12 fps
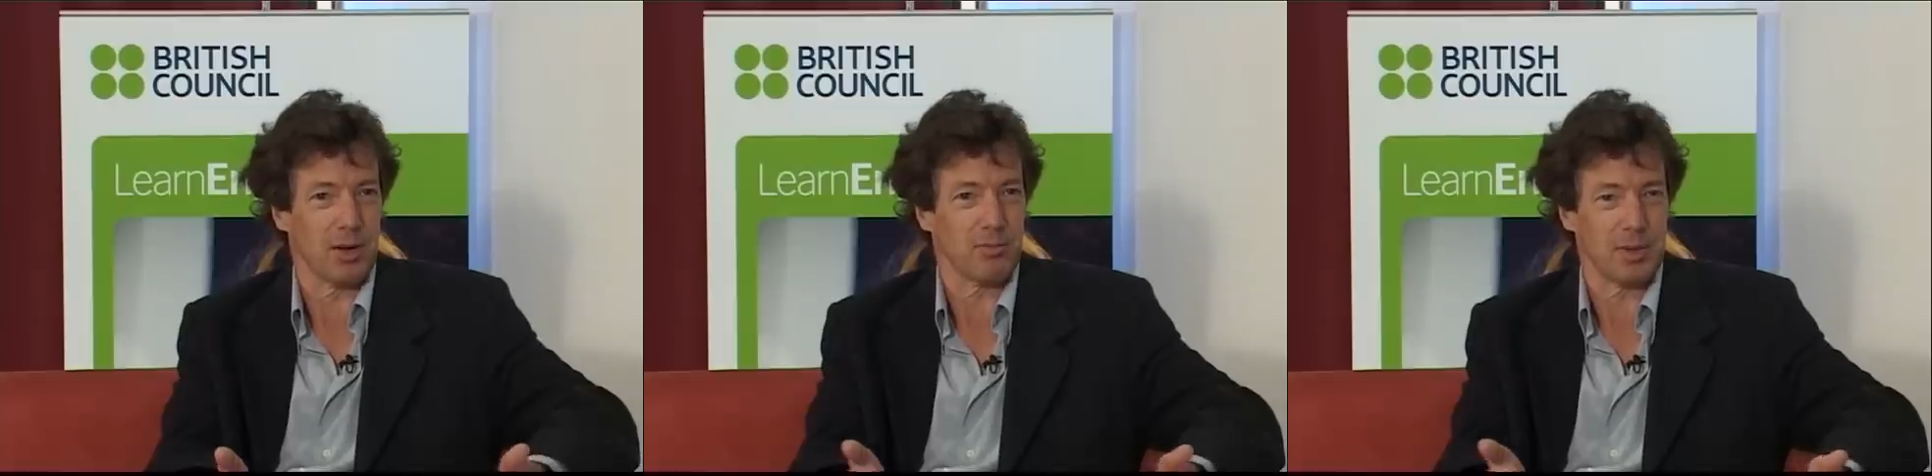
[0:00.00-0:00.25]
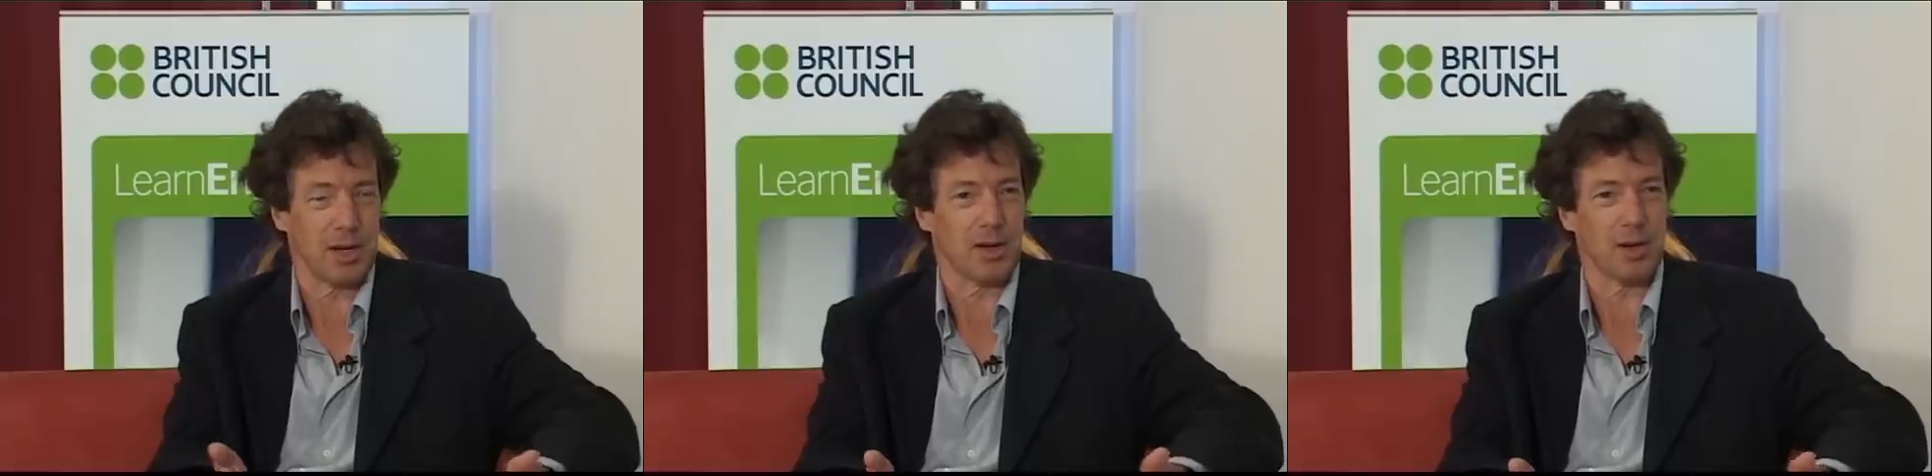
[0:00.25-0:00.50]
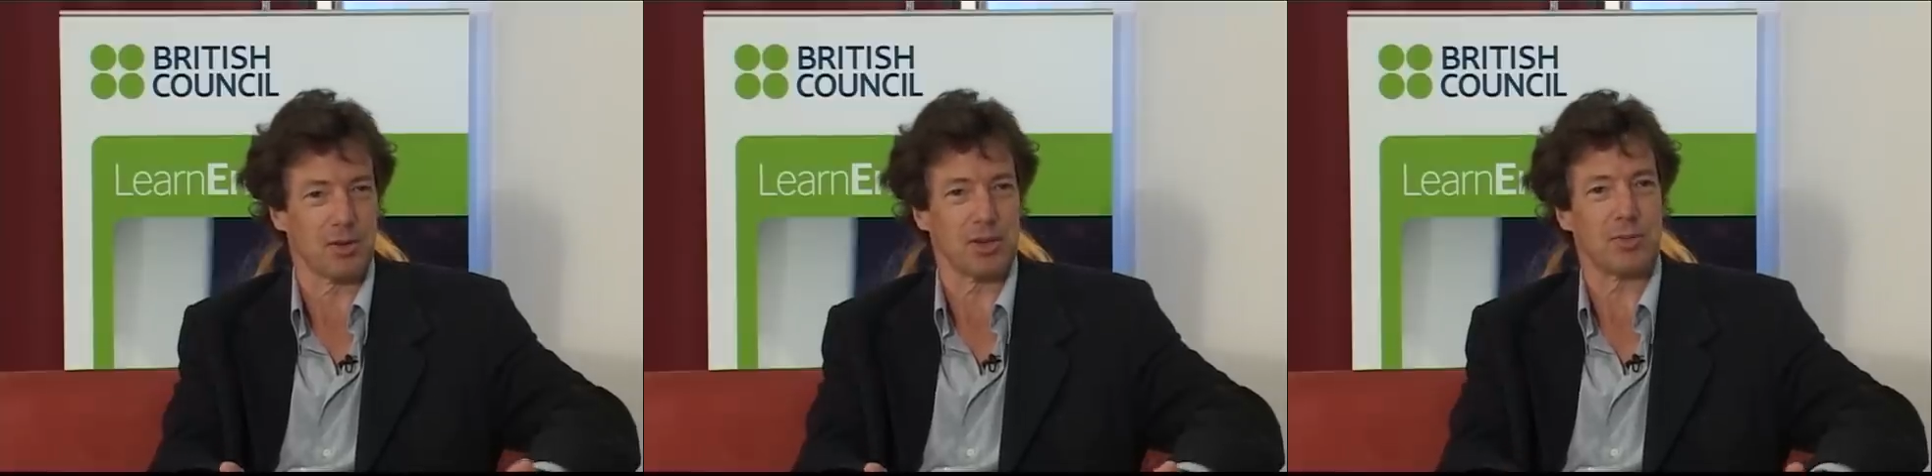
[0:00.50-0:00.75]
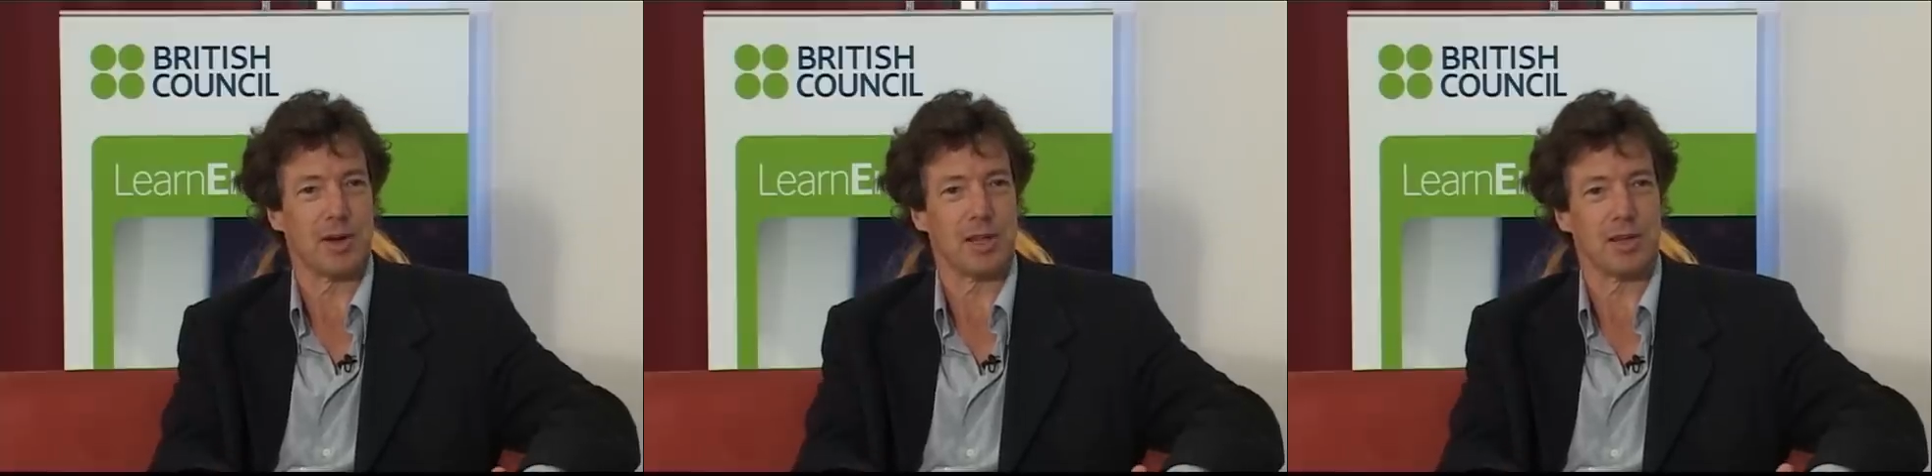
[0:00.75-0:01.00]
I've been in Hungary
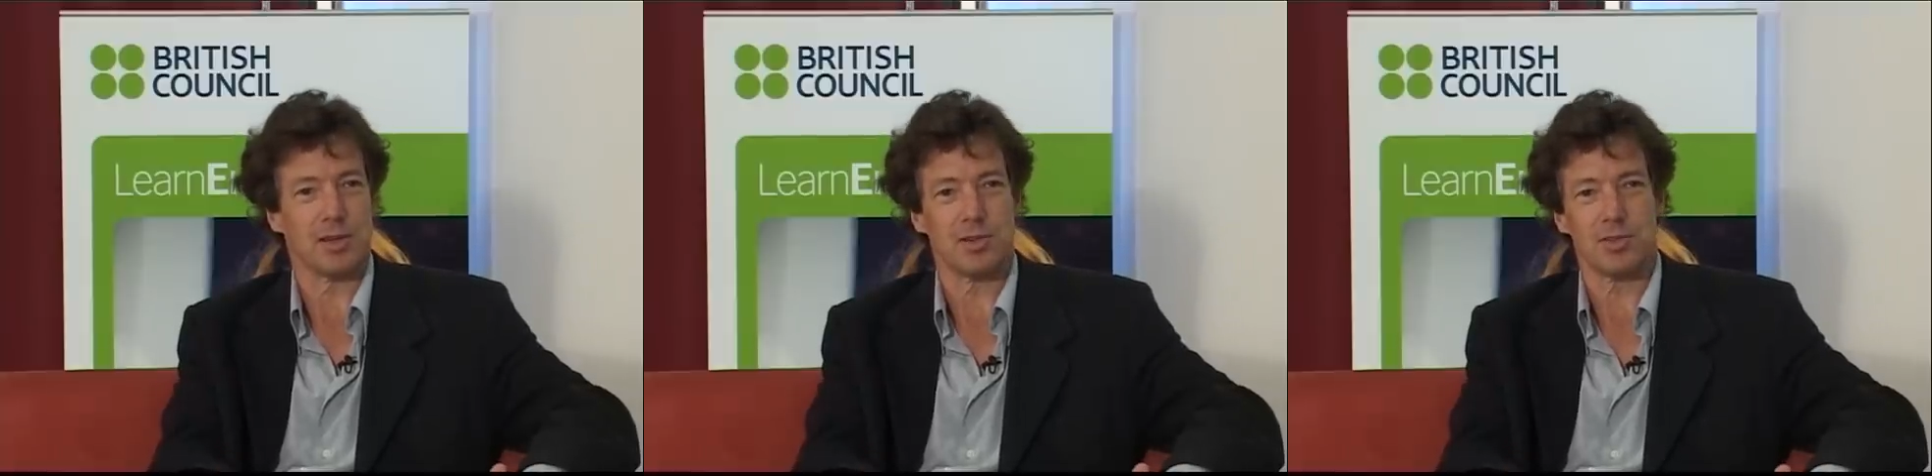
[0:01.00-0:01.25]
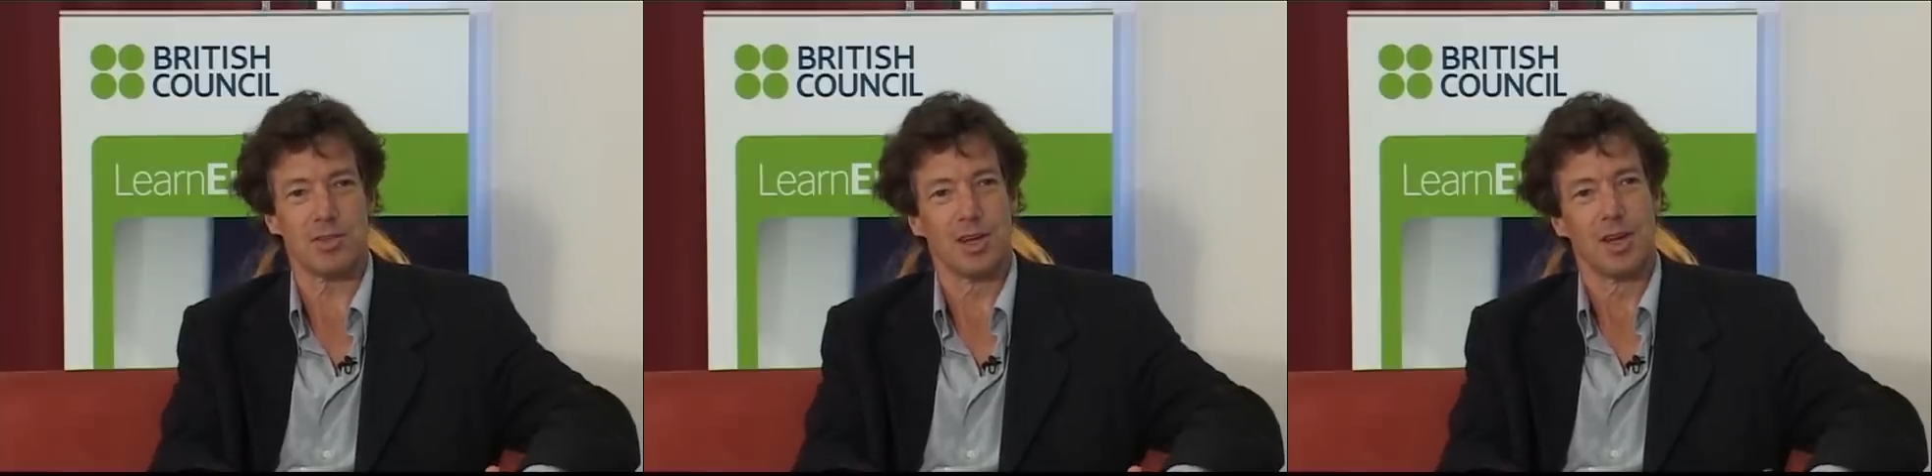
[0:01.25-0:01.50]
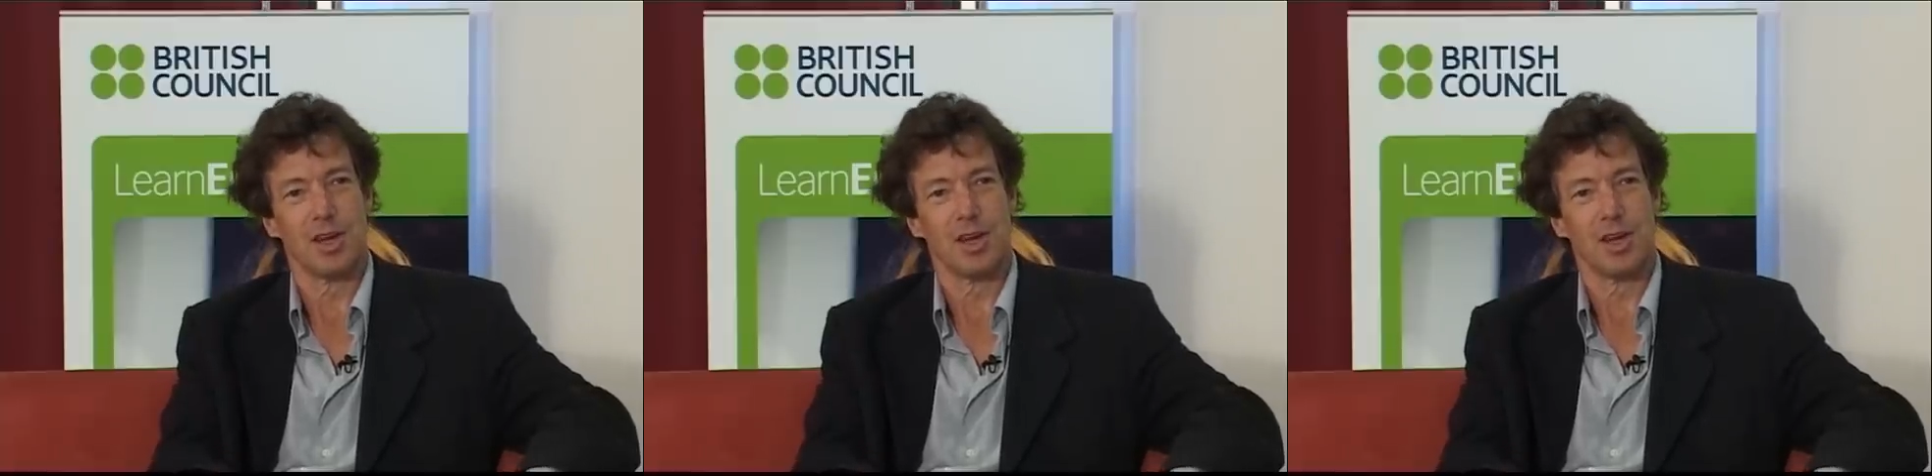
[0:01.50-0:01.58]
20 years,